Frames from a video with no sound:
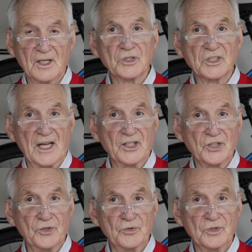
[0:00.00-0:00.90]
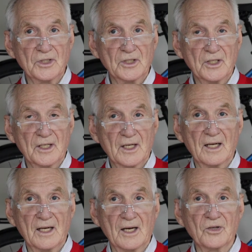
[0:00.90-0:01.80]
Stay tuned.
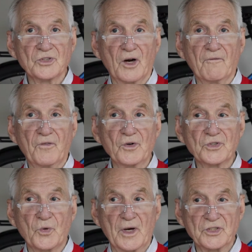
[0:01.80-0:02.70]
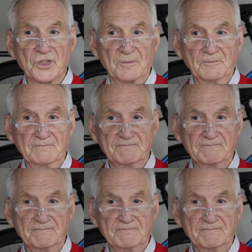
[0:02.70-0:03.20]
Here's our first question.